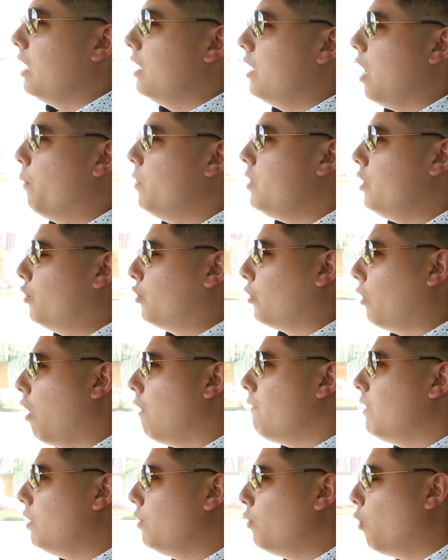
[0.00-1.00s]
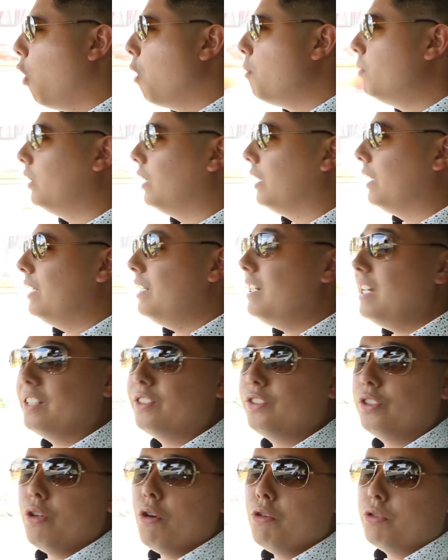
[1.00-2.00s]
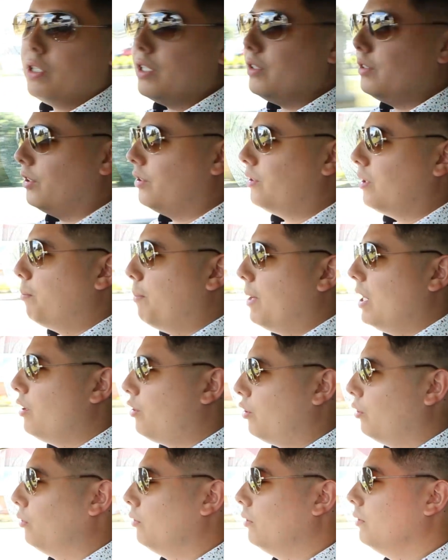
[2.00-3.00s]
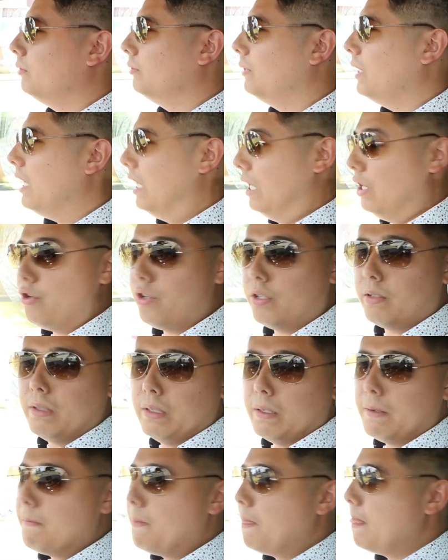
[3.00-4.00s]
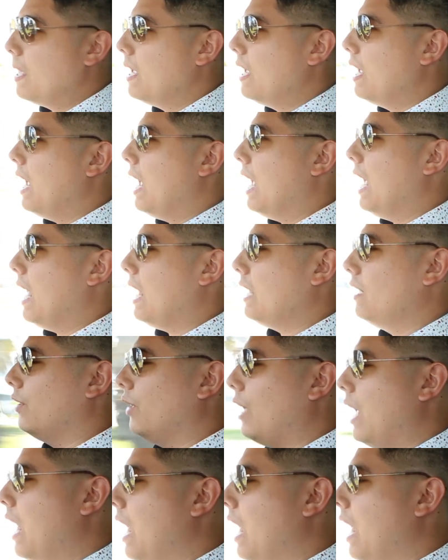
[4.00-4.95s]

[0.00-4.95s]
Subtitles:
And when you're driving normally, it's using just the petrol engine. And